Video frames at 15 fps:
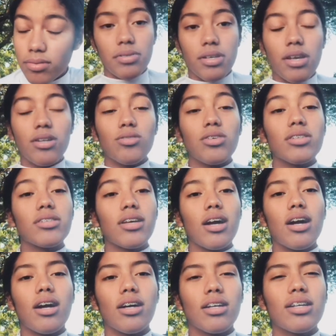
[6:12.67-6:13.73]
Trust
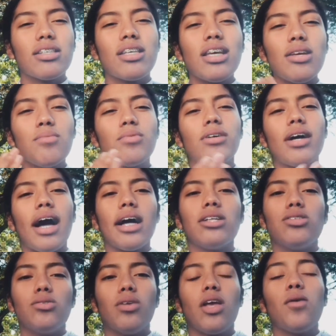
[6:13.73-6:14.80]
God, because he will guide
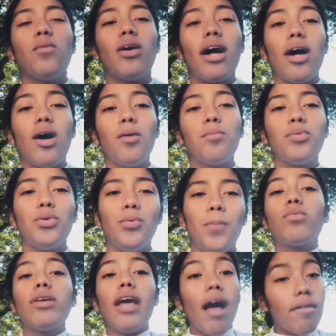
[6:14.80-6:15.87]
you. He will help you.
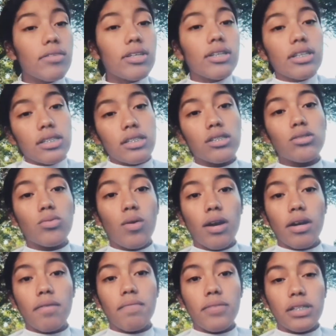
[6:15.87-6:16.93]
We have to listen to our
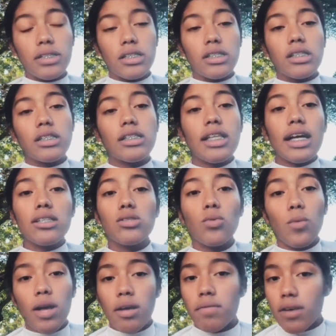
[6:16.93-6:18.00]
convictions, because that's the
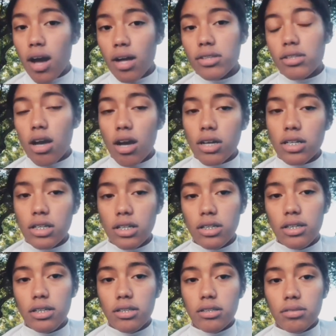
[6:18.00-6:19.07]
way of God talking to
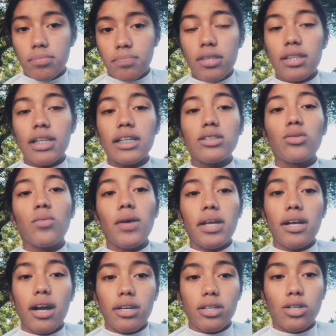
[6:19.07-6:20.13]
us. That's the way
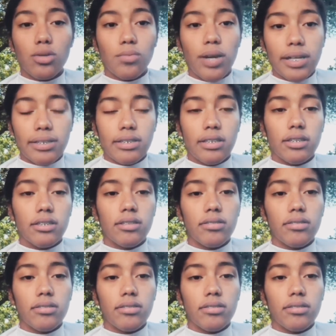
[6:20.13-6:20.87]
God corrects us.